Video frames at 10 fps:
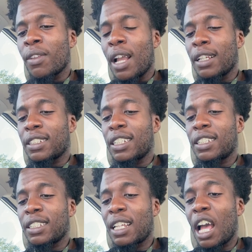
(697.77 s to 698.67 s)
As
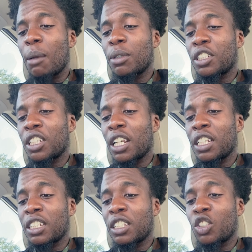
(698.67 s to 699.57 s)
Lisa's habits
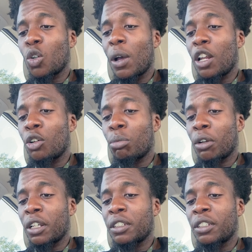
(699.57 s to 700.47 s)
changed, so had her
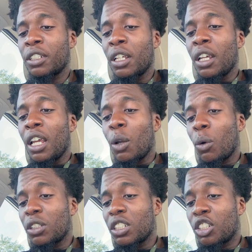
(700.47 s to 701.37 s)
brain. It
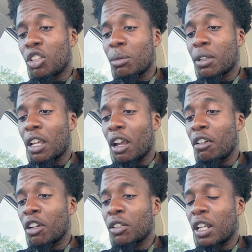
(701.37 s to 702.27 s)
wasn't a trip to
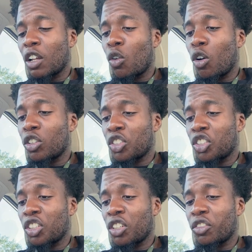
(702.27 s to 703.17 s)
Cariel that had caused the
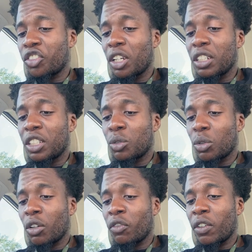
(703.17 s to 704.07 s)
shift. Scientists
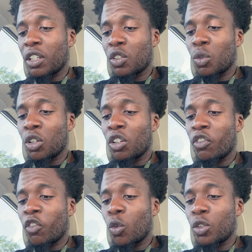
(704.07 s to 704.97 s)
were convinced, or the
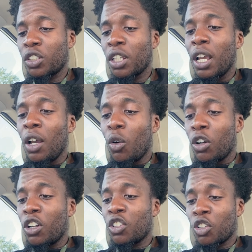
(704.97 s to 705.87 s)
divorce, or
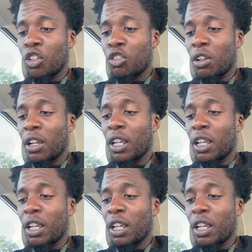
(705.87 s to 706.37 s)
the desert trek.